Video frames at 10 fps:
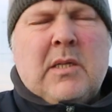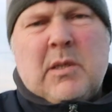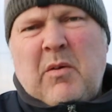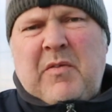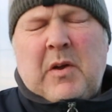
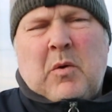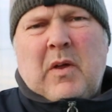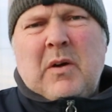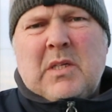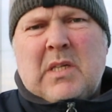So we fitted all
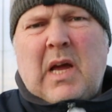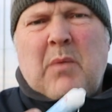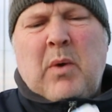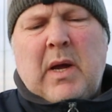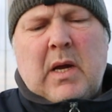those,
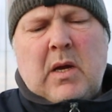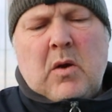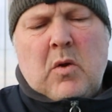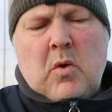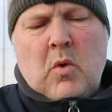and we're going
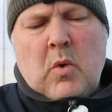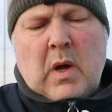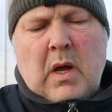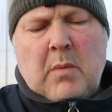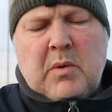to
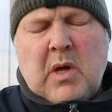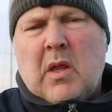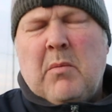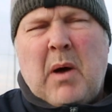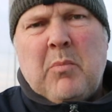
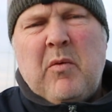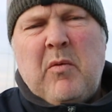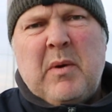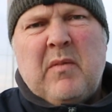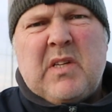gunk them up with
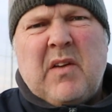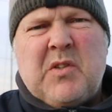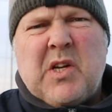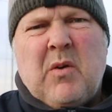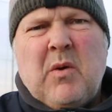a bit of Tefl
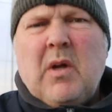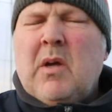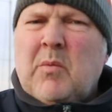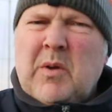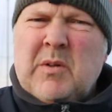gel.
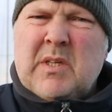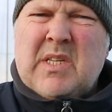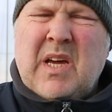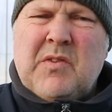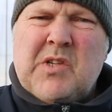We're using
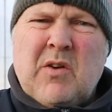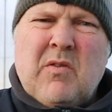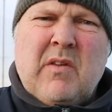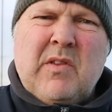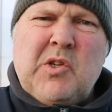Tefl gel
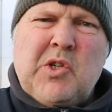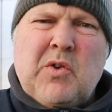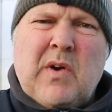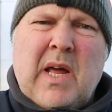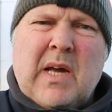rather than
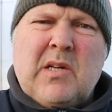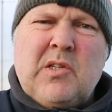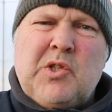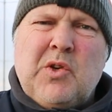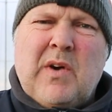Duralac,
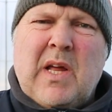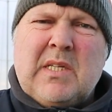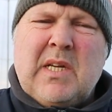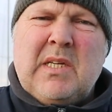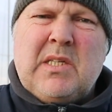because
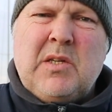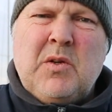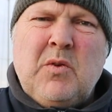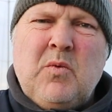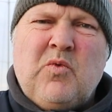Duralac tends
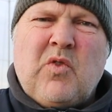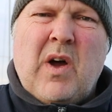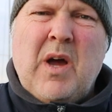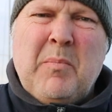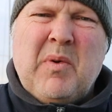to
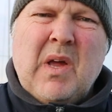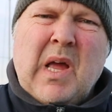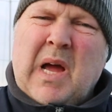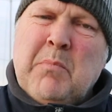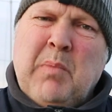dry up
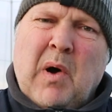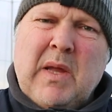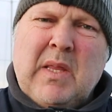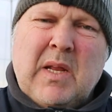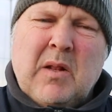and
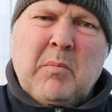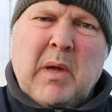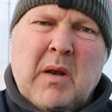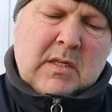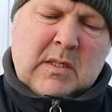bind a little
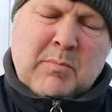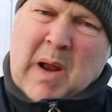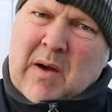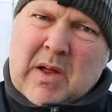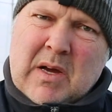bit. So it's a
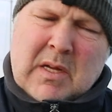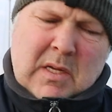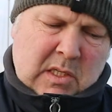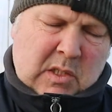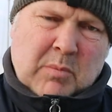barrier,
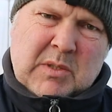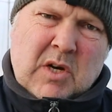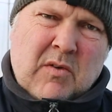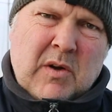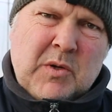stops the
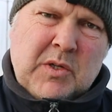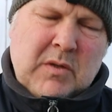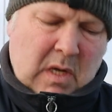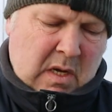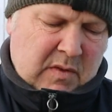
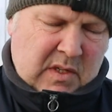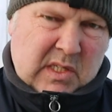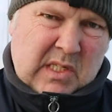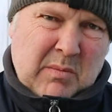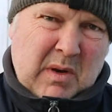corrosion of the
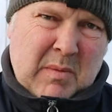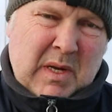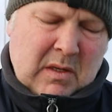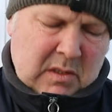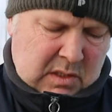dissimilar
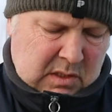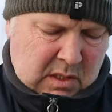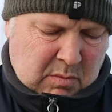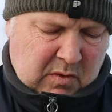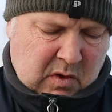metals.
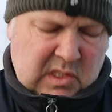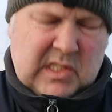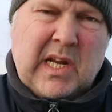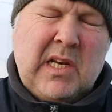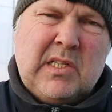So we've got
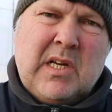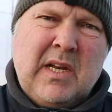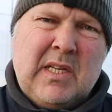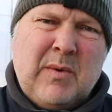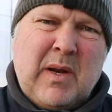stainless
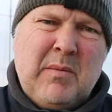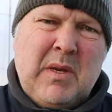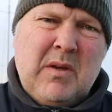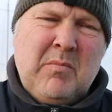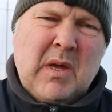going into
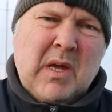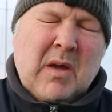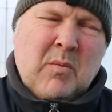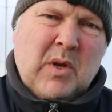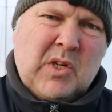aluminium,
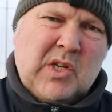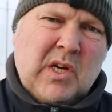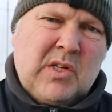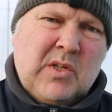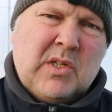which
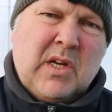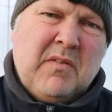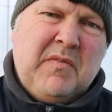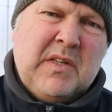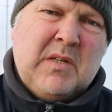are just going
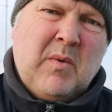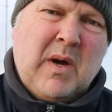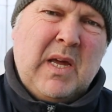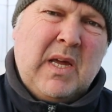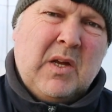to fizz
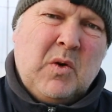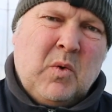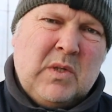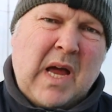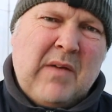away and
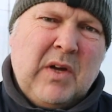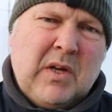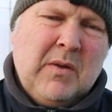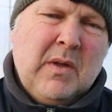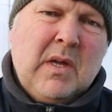cause
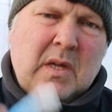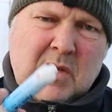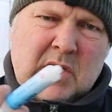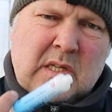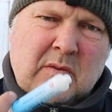havoc.
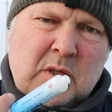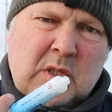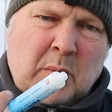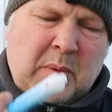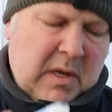This stuff will
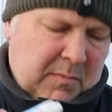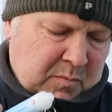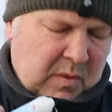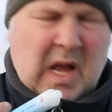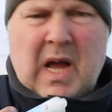stop it,
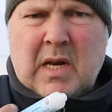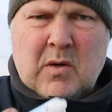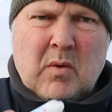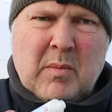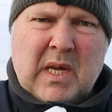and
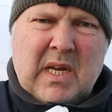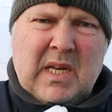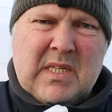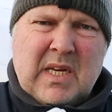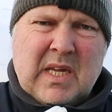it will make it
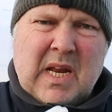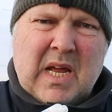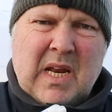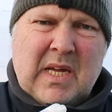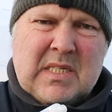easier to get
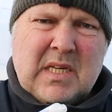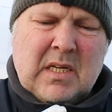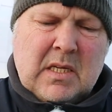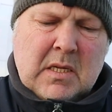out later.